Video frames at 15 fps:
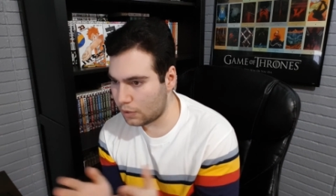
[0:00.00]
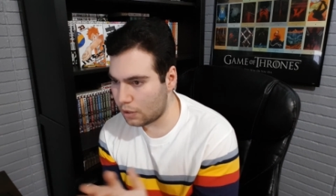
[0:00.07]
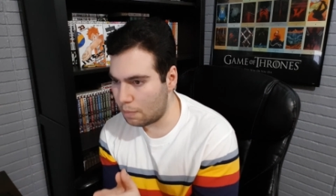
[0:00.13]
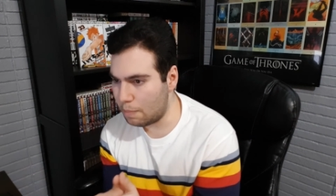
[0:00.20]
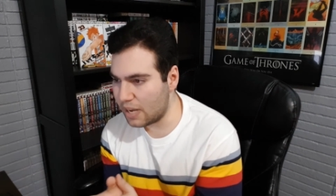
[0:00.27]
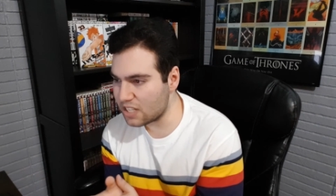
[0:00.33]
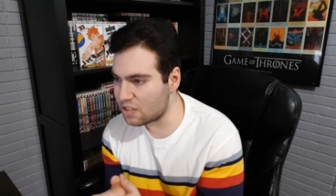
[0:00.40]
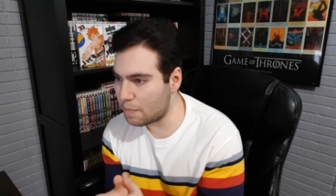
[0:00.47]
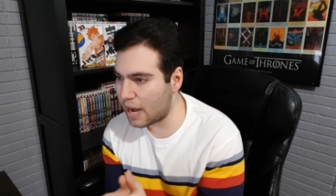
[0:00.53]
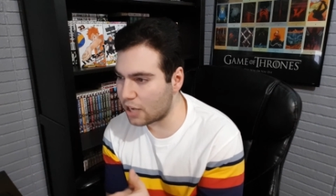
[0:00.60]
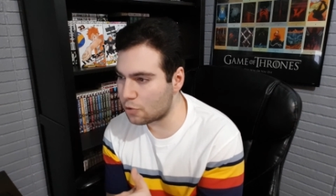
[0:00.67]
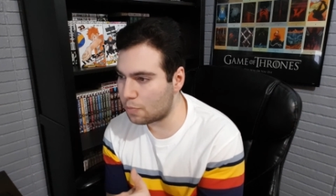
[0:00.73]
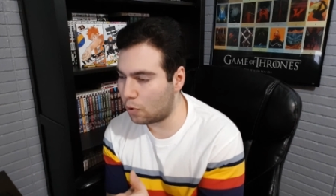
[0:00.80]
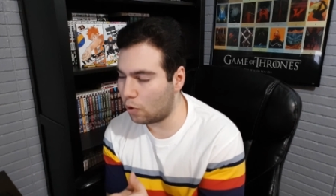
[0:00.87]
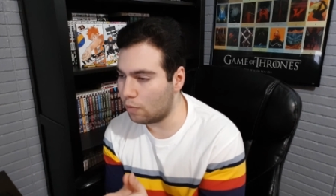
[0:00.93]
best
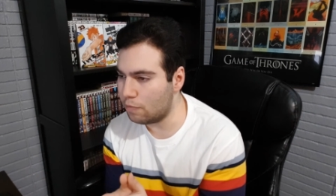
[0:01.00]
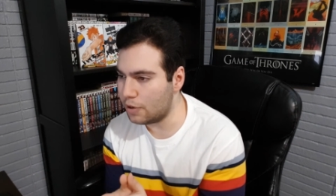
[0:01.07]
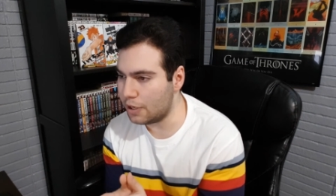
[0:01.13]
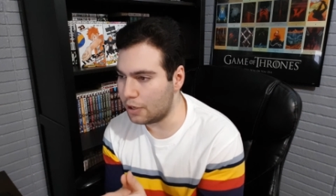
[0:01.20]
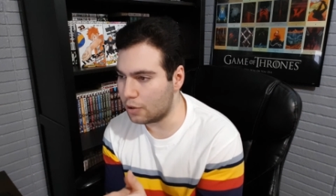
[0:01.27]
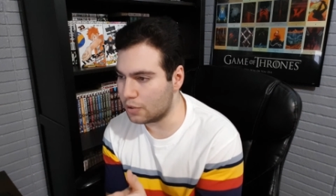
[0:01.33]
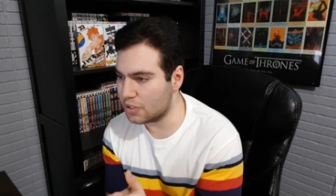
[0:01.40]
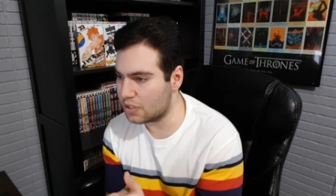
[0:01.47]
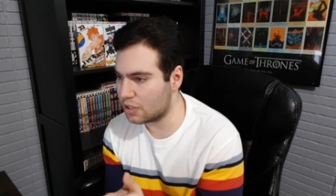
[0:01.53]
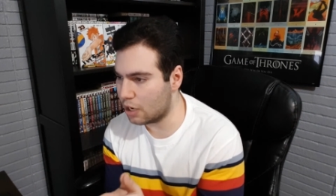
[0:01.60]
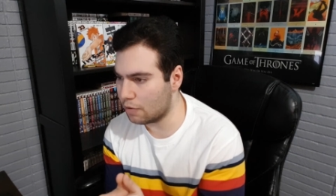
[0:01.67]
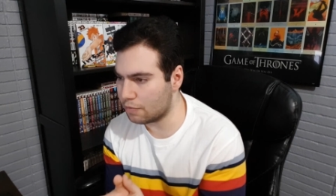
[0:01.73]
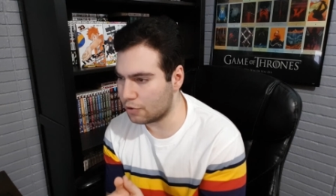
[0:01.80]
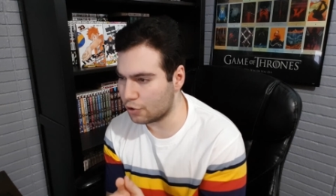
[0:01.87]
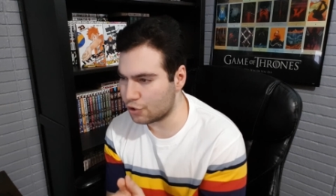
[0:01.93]
match poll video and
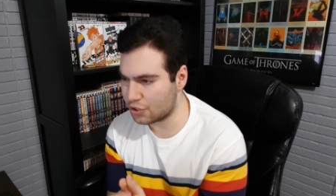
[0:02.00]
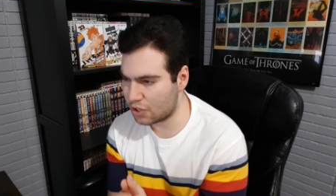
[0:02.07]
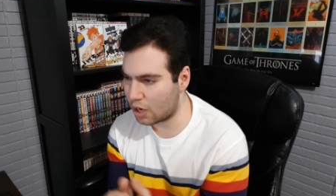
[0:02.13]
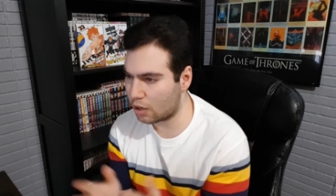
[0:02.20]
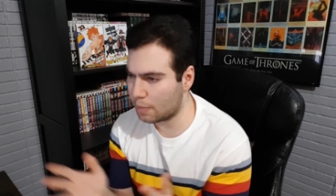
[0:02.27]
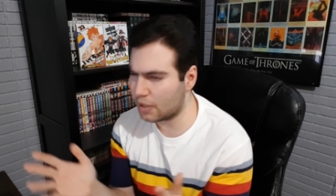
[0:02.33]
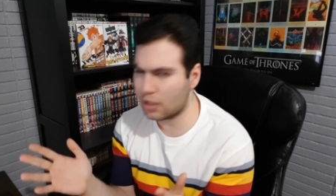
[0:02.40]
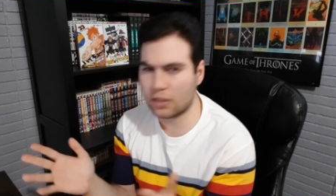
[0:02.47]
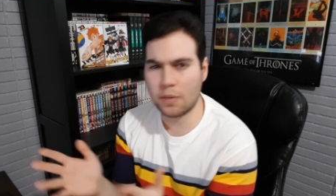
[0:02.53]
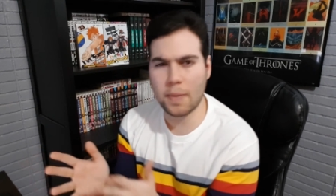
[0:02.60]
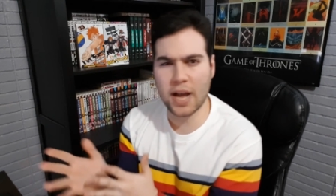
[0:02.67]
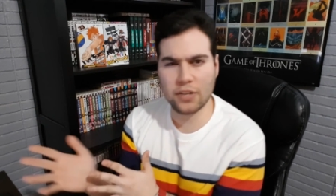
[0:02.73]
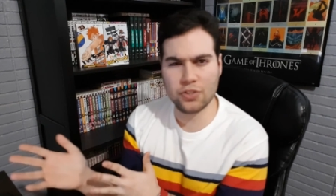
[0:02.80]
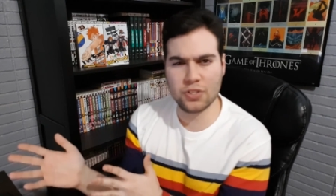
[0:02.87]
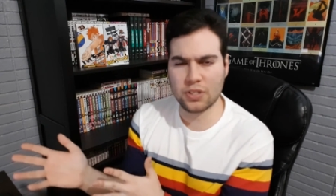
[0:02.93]
stuff. You know, just talk about like the
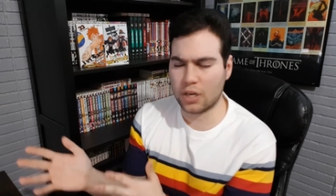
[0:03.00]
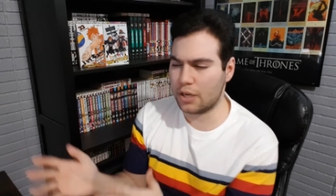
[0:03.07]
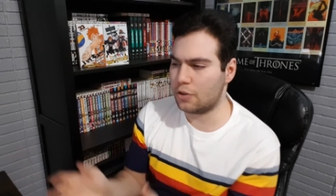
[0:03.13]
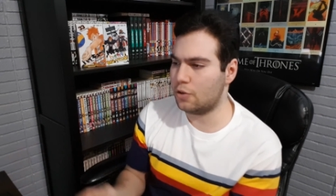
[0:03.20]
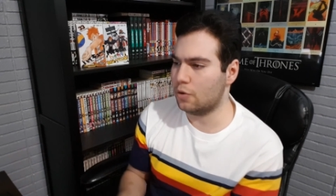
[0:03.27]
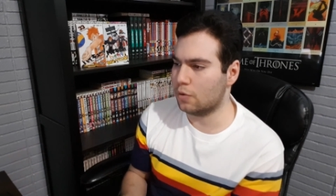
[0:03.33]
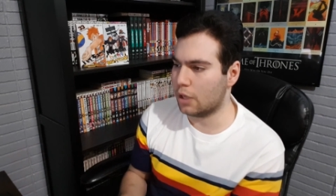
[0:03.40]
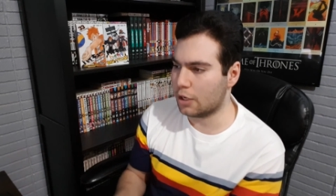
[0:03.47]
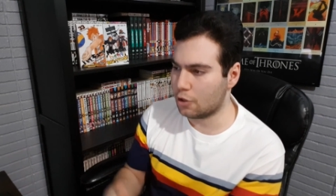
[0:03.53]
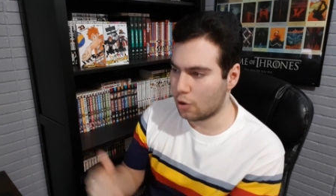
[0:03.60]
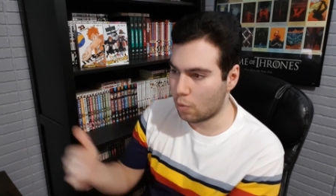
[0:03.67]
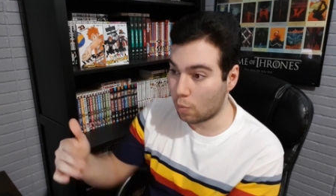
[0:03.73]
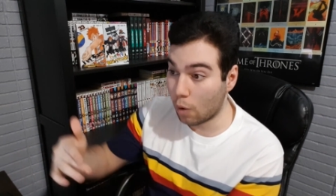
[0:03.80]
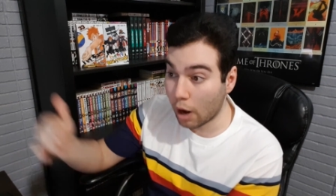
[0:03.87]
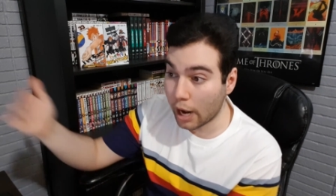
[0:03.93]
matches and Haikyuu and like you
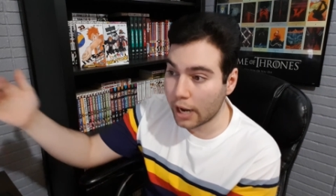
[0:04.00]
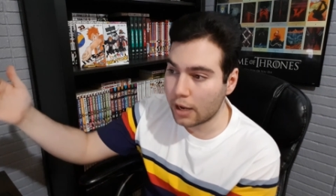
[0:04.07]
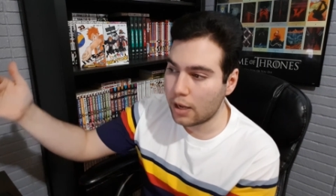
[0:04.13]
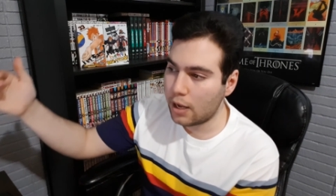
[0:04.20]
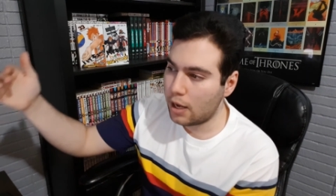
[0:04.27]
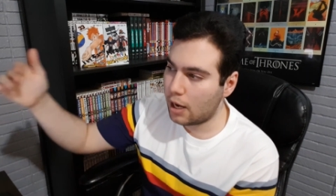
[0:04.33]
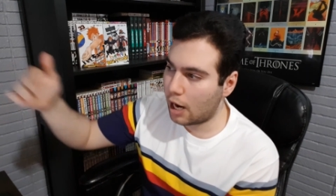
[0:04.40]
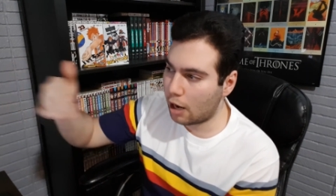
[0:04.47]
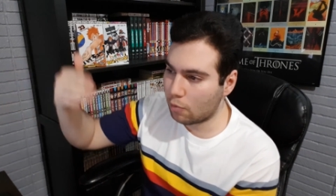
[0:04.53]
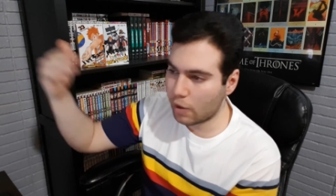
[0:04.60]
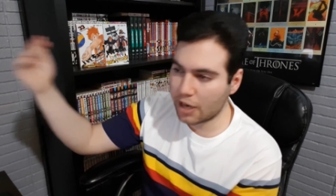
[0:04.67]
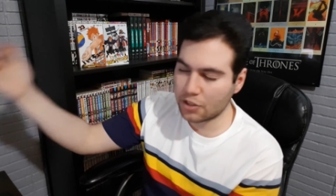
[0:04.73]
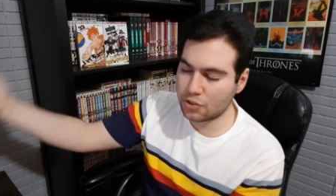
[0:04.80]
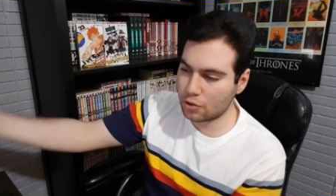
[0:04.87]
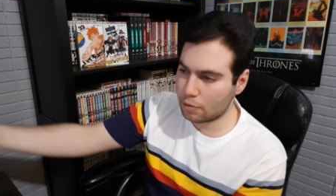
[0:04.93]
know why I
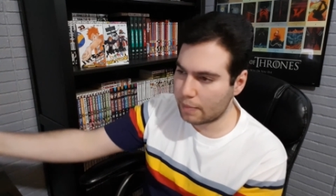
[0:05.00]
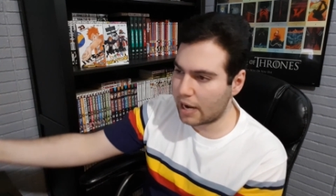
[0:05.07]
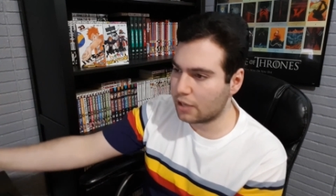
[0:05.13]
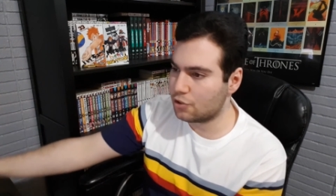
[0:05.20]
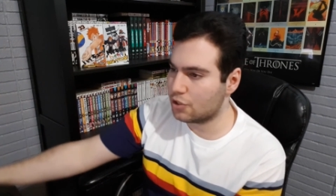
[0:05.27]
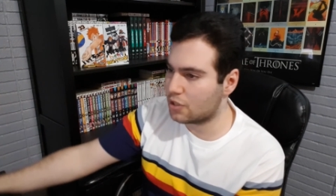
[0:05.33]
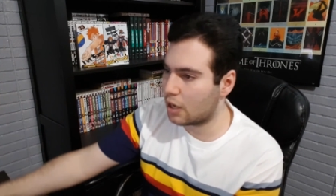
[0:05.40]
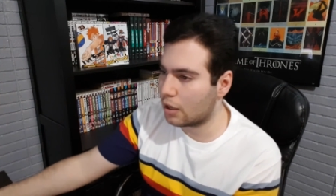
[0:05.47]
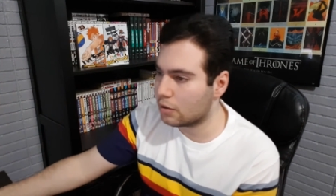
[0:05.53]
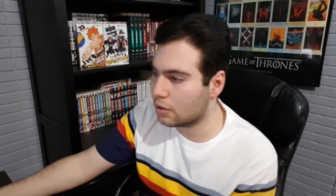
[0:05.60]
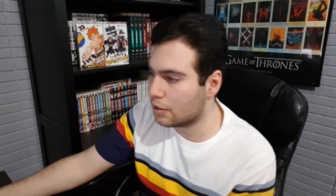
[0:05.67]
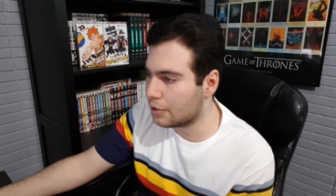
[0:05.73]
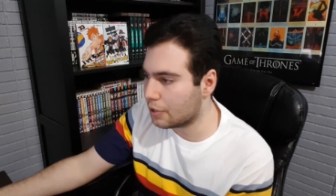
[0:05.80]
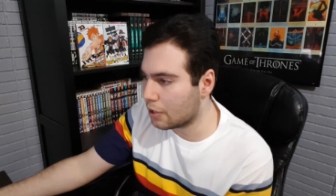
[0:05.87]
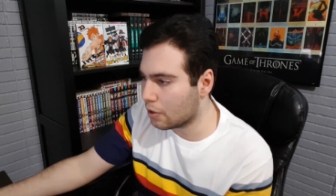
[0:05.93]
rank certain matches higher than
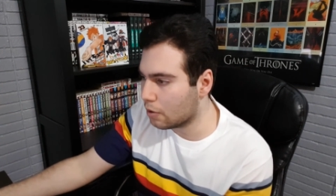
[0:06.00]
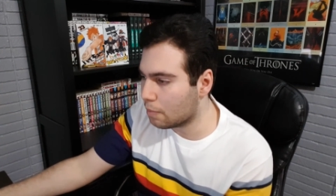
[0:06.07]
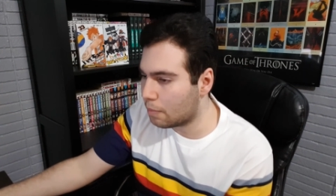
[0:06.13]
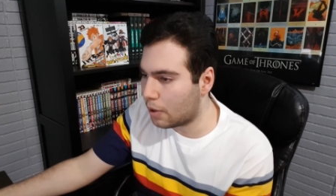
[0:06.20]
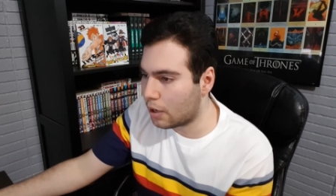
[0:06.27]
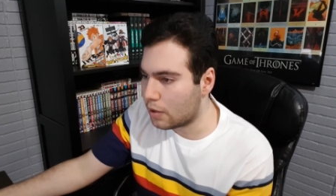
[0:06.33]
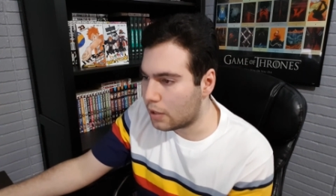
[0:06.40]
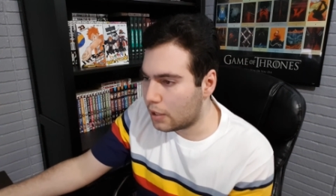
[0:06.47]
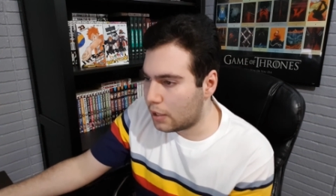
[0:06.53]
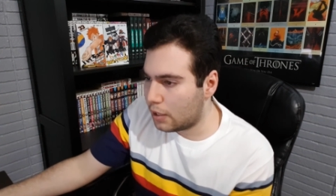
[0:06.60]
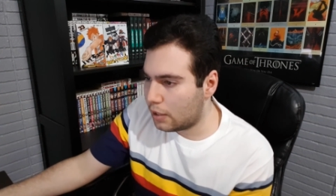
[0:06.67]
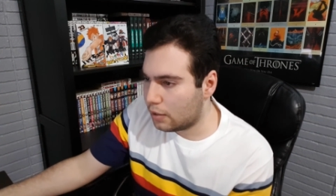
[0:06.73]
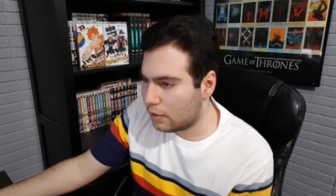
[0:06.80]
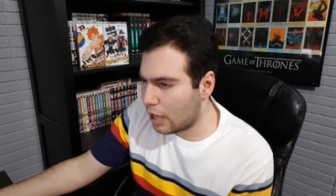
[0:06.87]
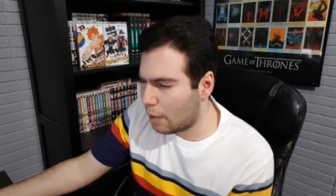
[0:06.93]
another. But
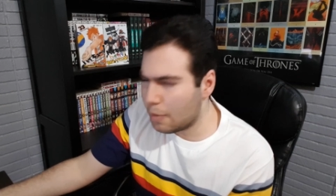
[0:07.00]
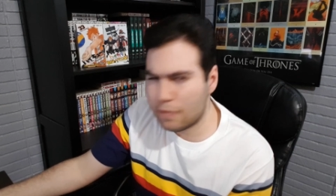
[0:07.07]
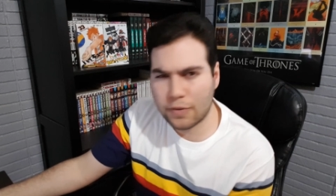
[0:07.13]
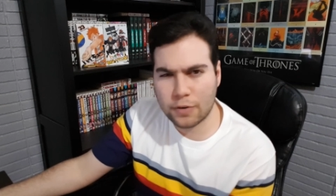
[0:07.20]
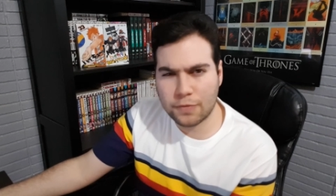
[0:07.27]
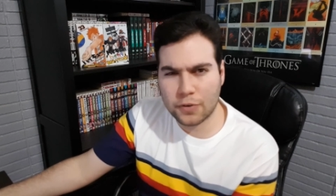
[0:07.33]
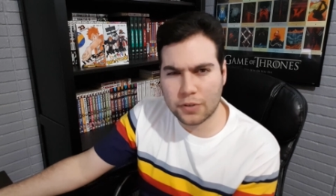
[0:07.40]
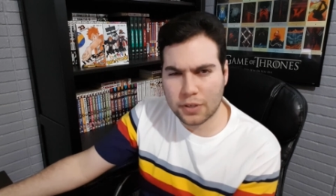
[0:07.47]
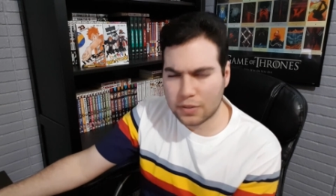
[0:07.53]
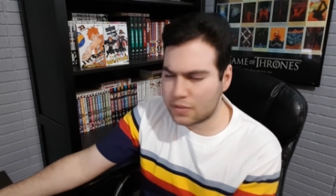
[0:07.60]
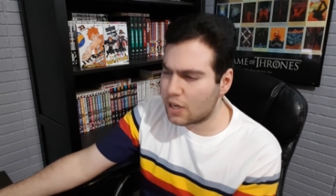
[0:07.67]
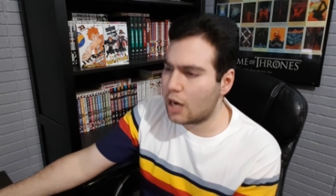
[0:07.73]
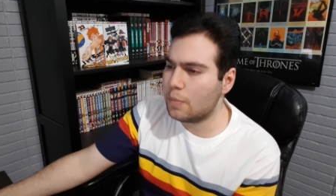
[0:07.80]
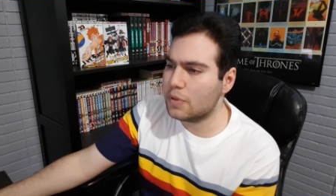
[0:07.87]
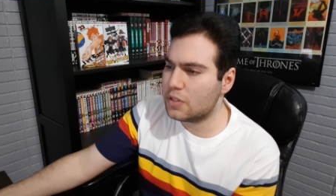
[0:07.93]
that'll be a bit for another
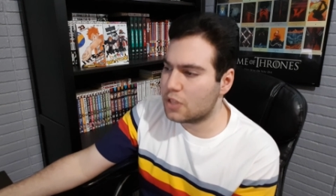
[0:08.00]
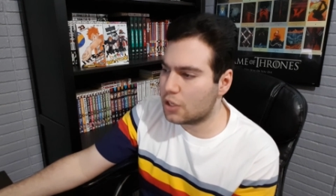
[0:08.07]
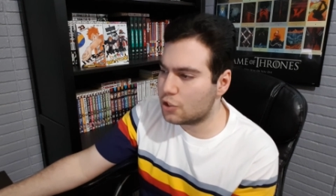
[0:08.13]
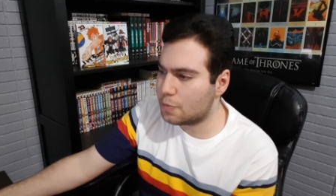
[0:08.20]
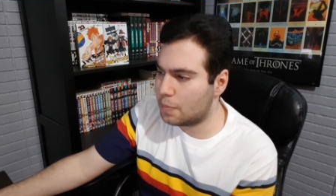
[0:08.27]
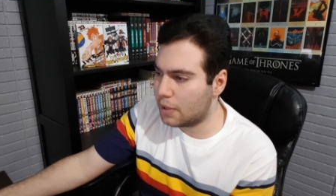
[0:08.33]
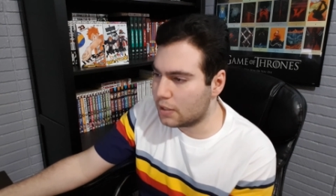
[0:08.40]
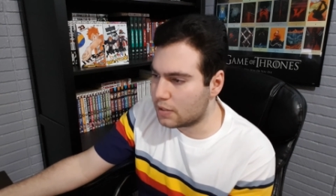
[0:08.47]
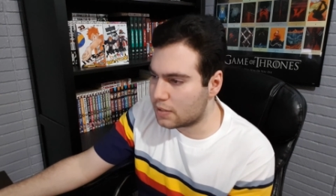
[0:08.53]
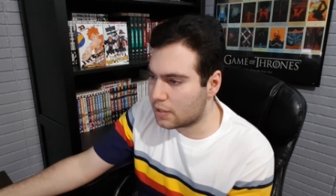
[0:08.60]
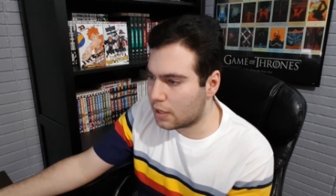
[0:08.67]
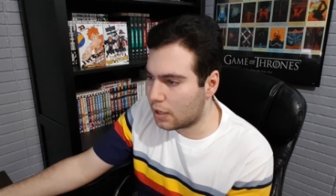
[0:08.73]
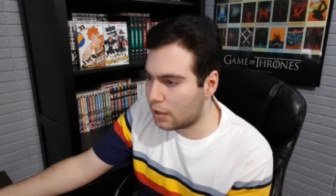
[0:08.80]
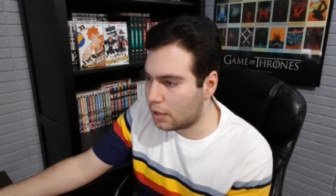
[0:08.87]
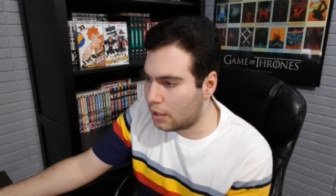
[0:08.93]
time and such. But
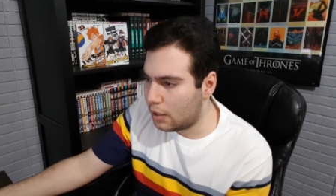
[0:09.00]
uh,